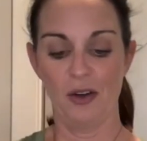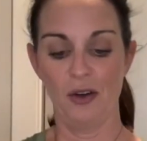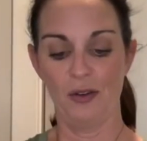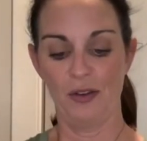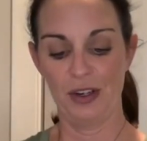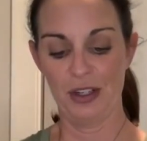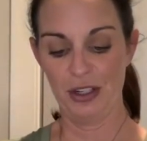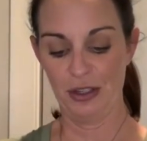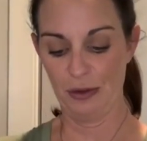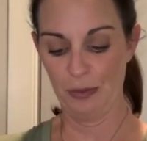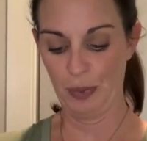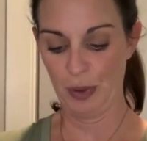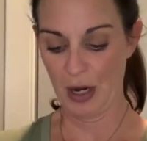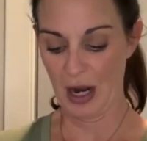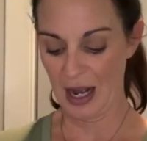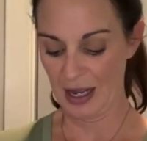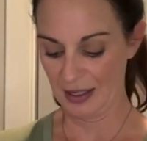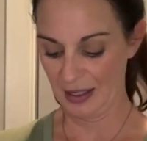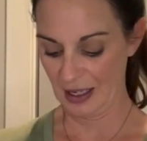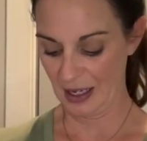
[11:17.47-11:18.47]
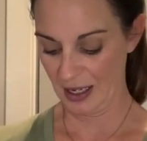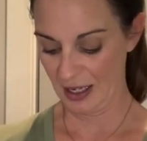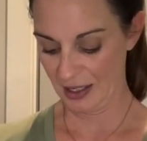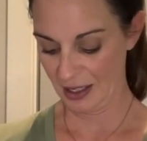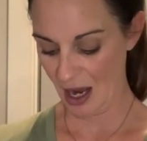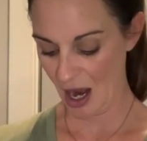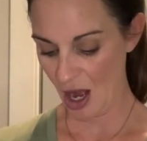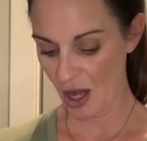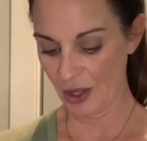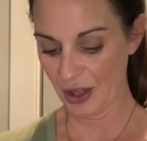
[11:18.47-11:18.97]
overdue process.
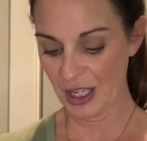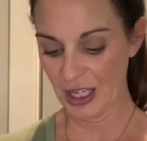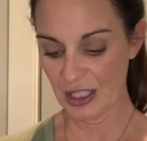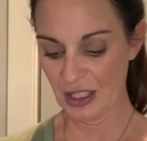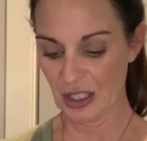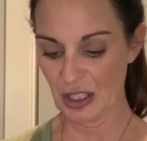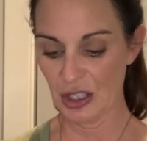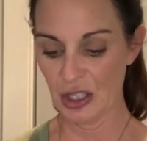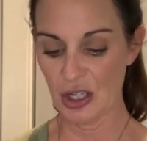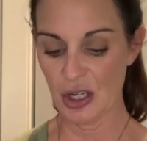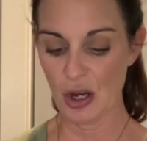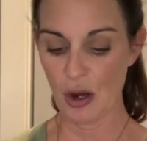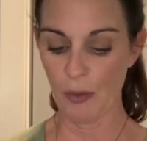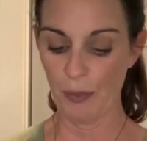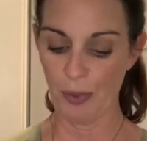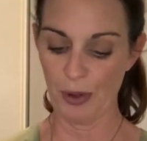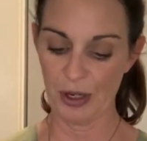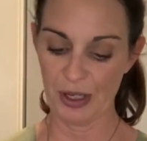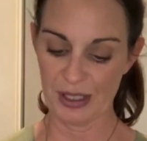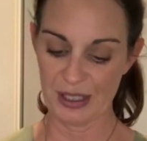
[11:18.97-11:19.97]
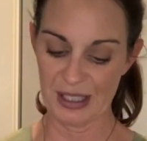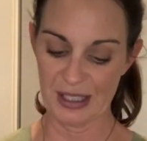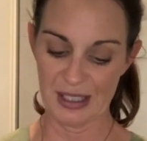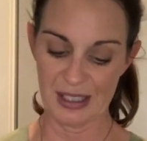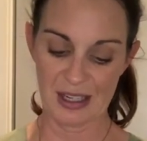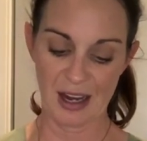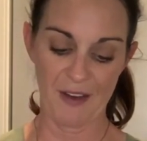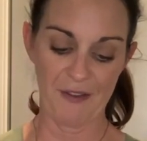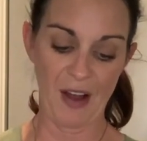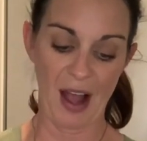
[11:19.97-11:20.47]
All these notebooks and
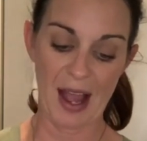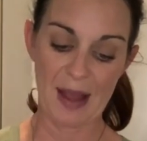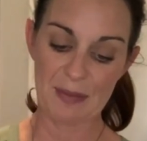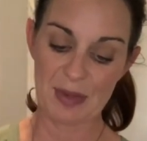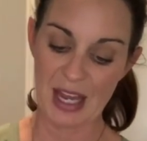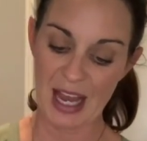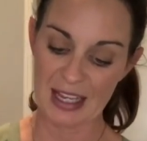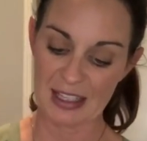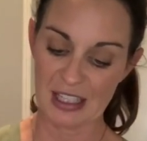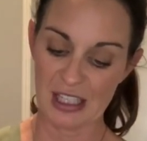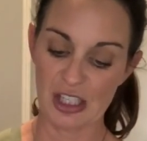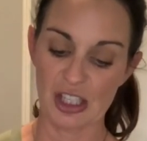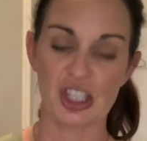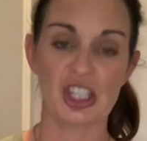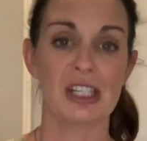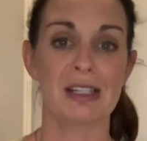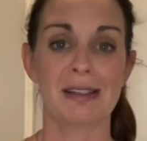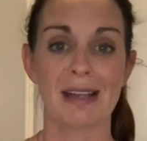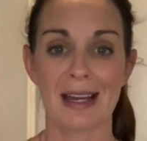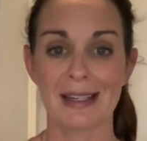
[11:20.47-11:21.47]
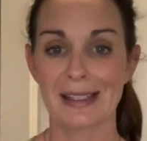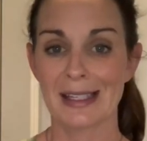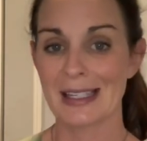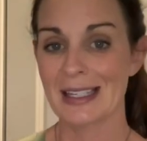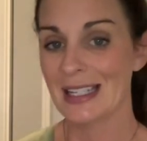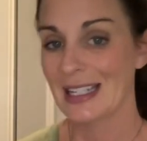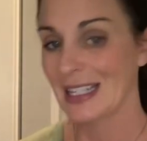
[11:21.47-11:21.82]
stuff, I'm guessing she doesn't